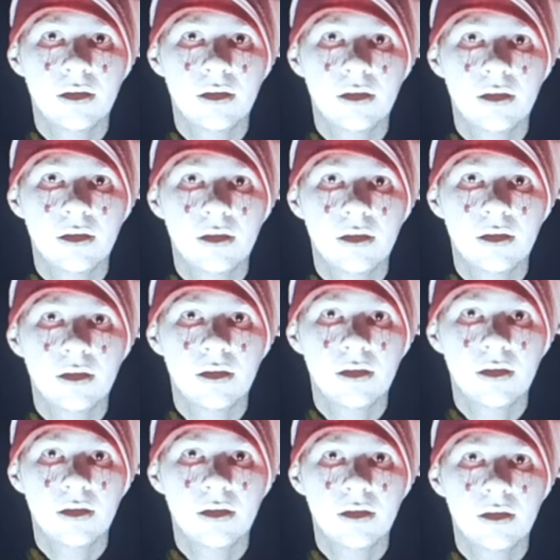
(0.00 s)

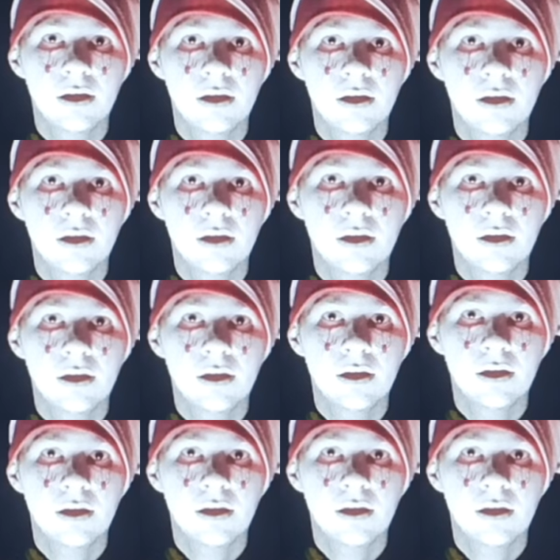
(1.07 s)

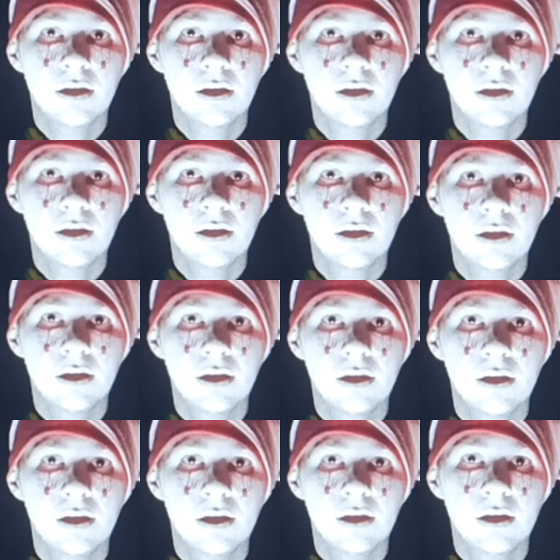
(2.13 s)

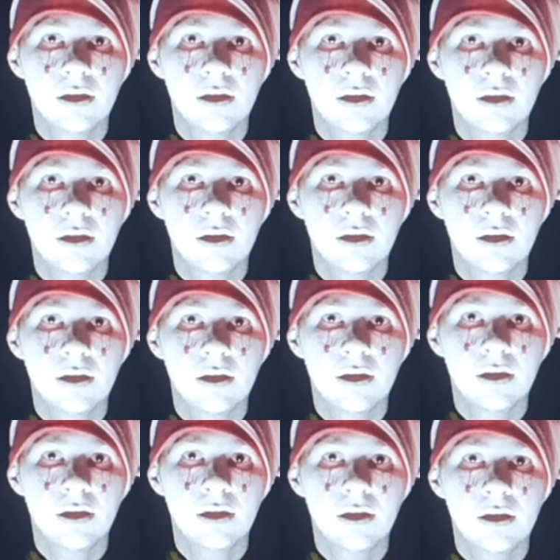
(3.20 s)

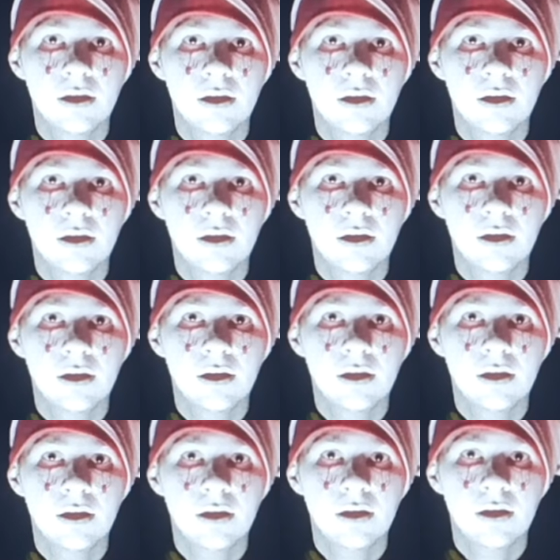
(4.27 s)

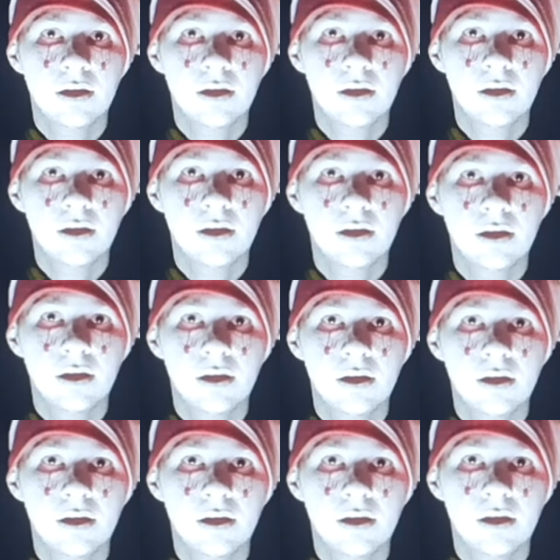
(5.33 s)

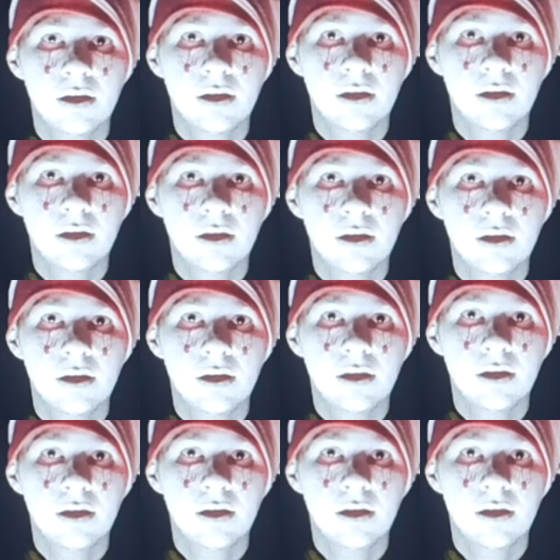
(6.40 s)

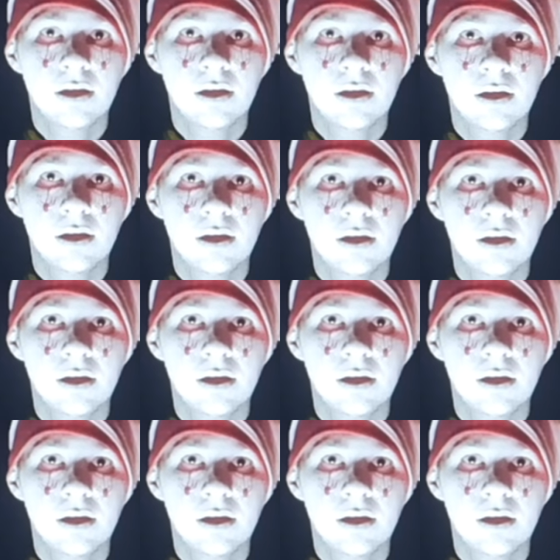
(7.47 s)
No words are spoken by the person on screen.